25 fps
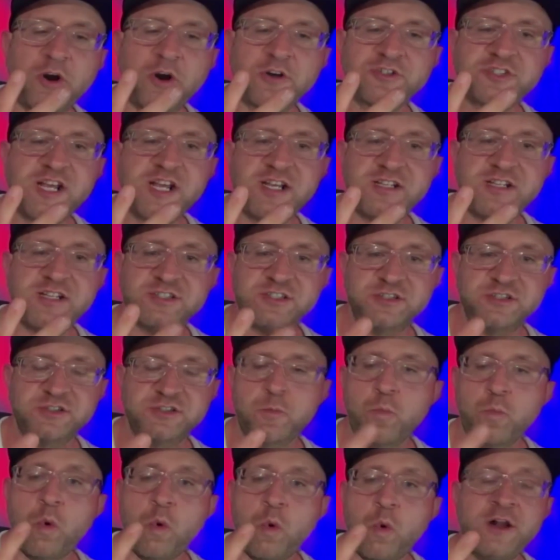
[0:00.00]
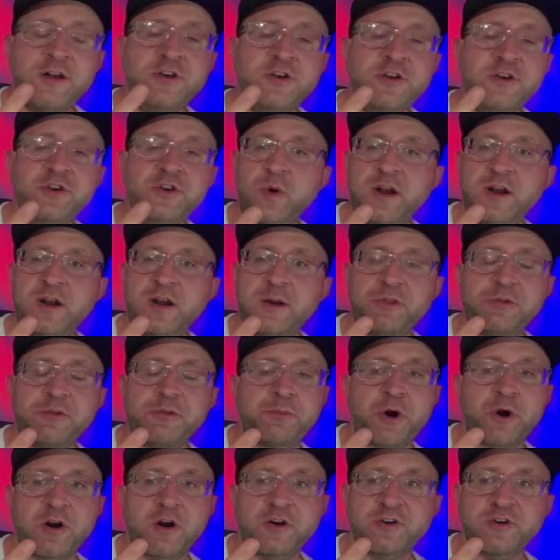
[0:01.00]
Two worst cases. One, you end
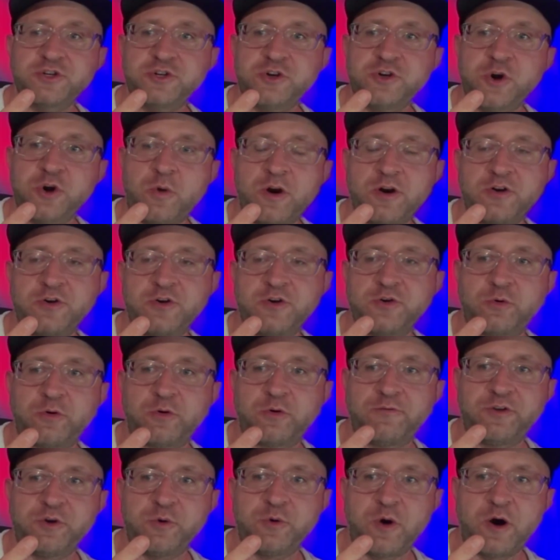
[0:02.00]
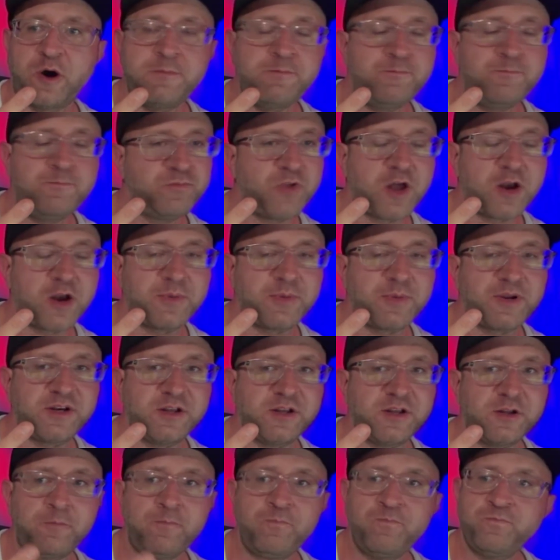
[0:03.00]
up with a product you don't want to do a review on, not a
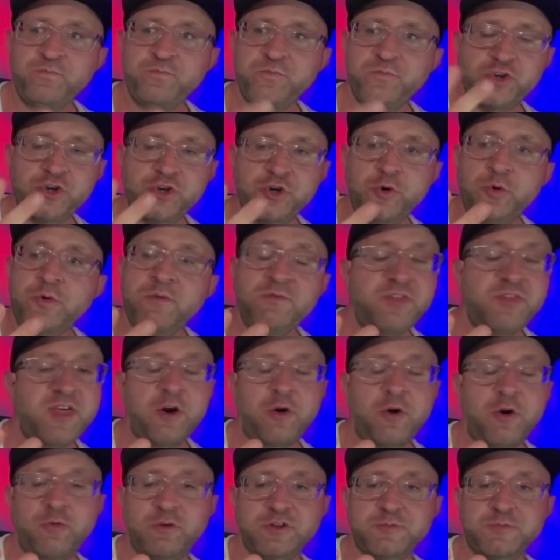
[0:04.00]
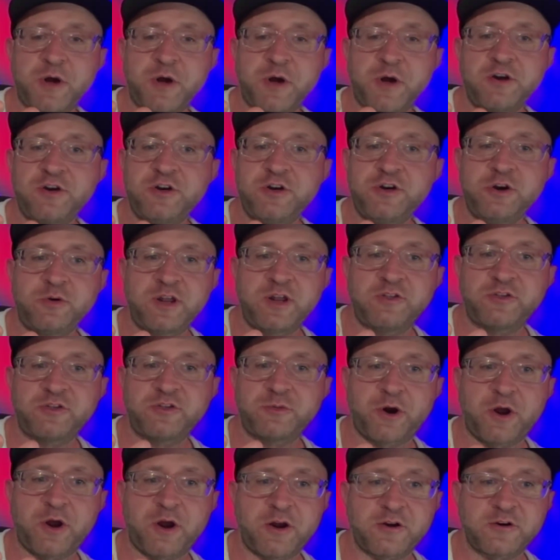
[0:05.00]
big deal. Two, they don't respond, you don't
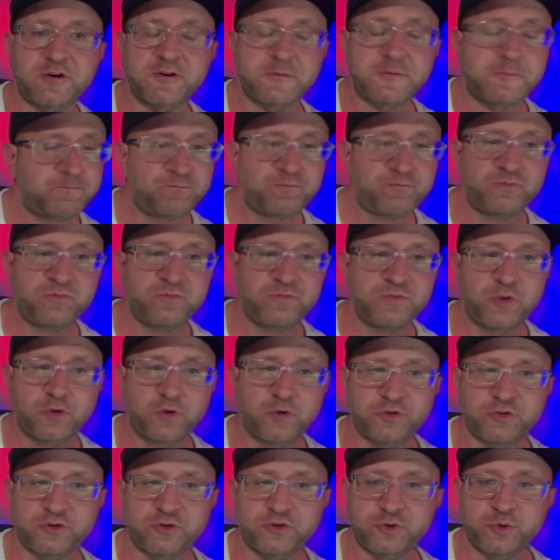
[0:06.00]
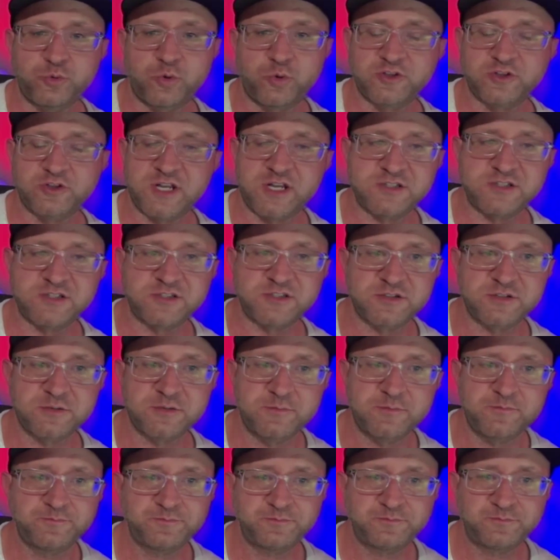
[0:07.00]
get the product. Those are the two worst
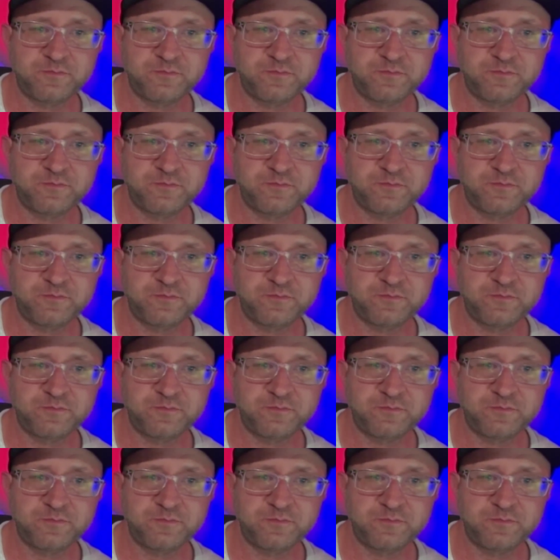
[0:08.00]
cases.